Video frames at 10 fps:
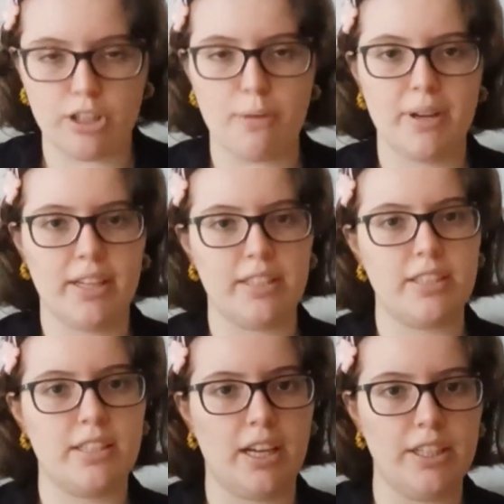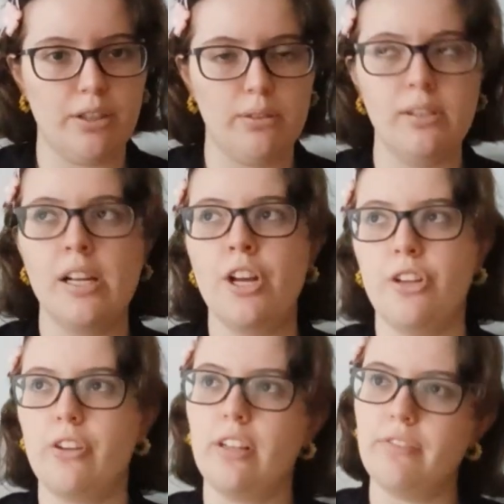their comic is Taiduo.
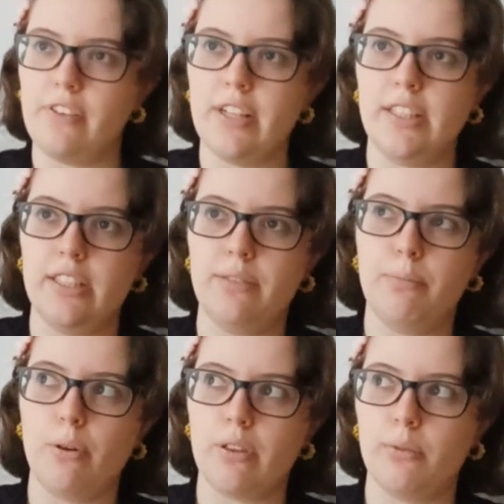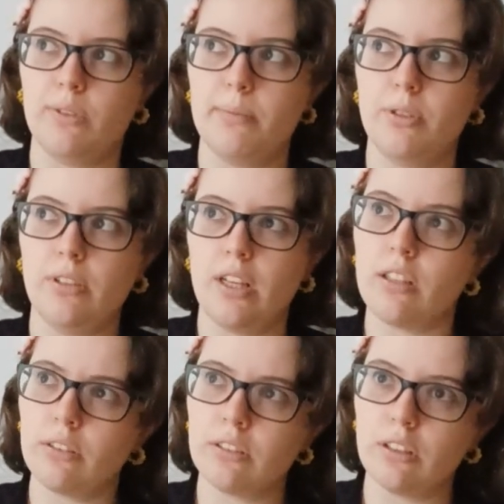You can find it both on Webtoon
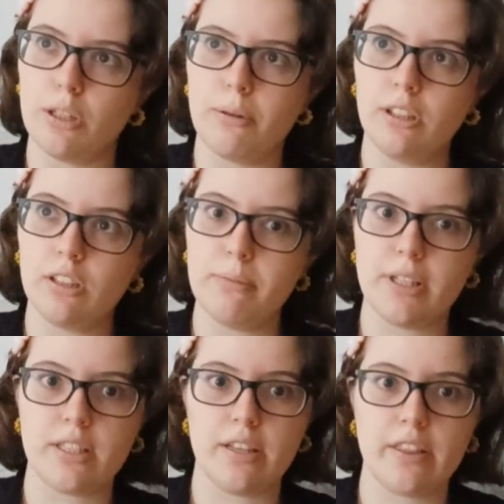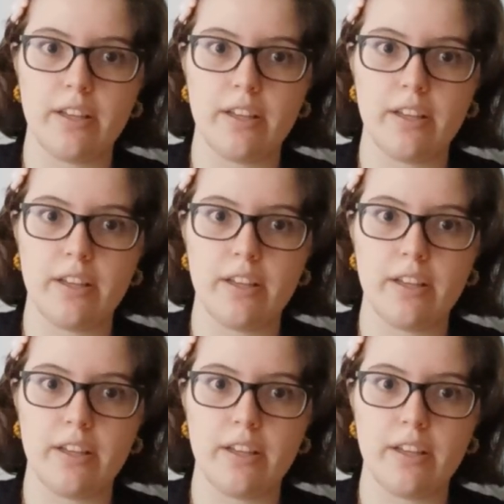and on Global Comics, I